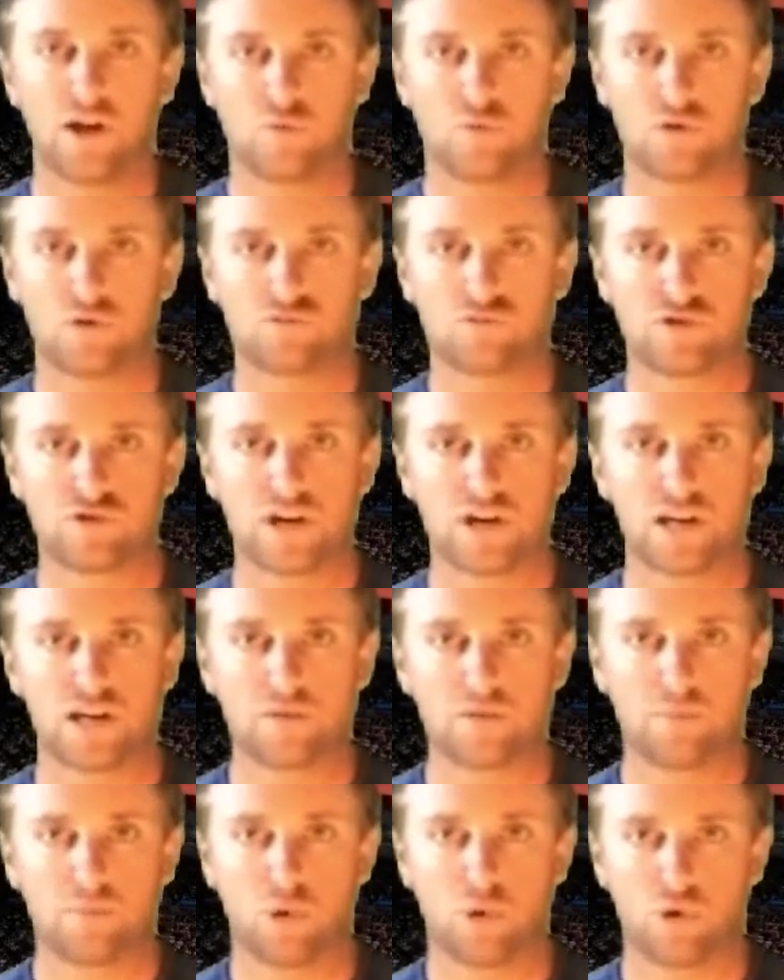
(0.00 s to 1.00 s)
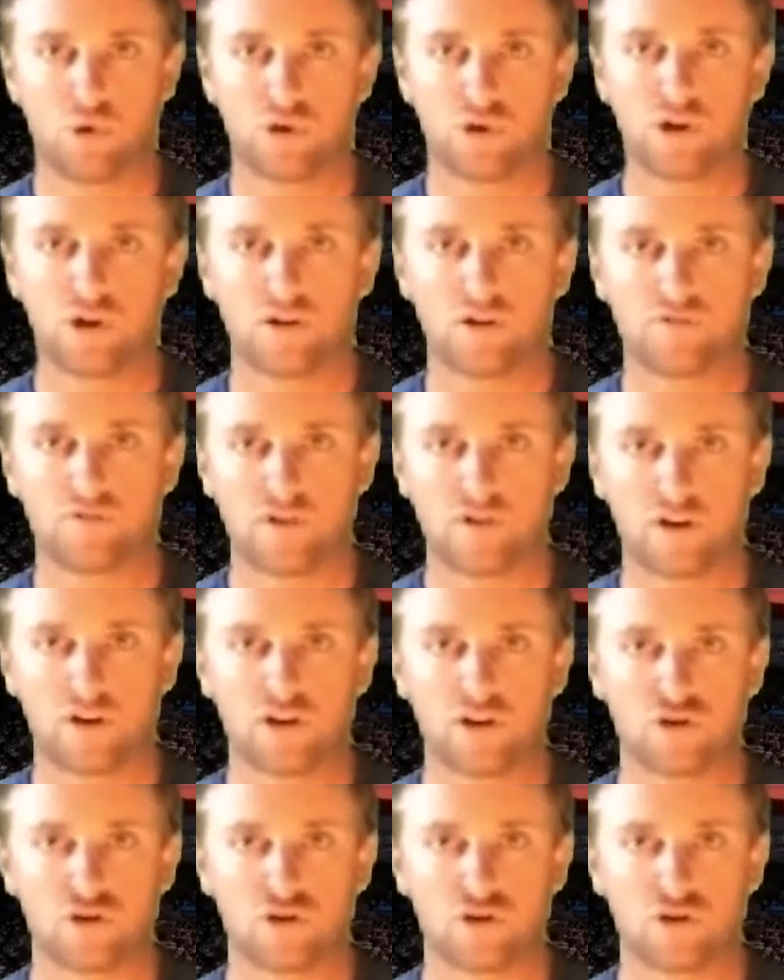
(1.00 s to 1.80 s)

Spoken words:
were really important and very